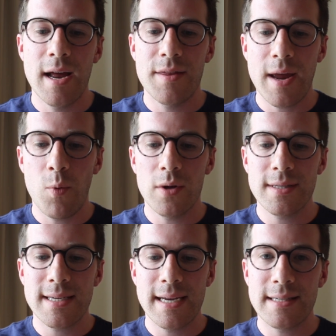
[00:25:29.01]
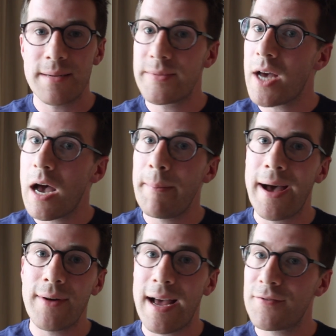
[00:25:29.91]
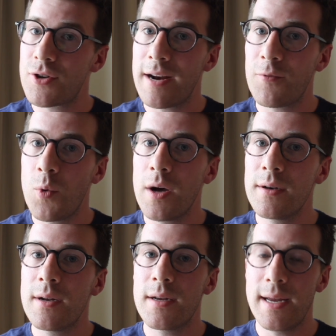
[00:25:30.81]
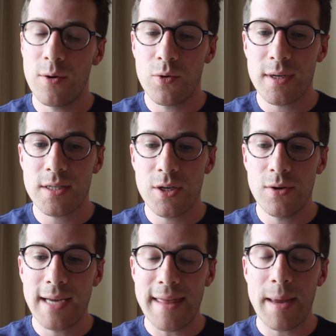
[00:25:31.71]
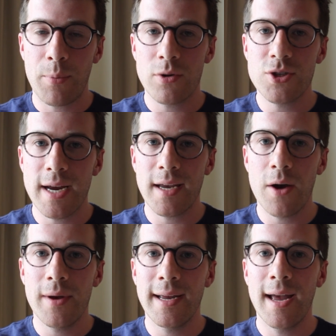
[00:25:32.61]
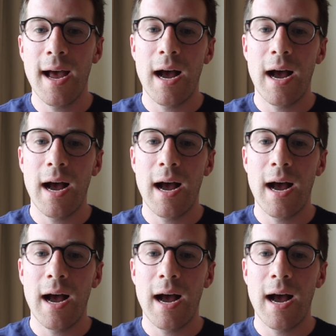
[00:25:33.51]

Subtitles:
they wanted some time out after F1 in order to get their project going,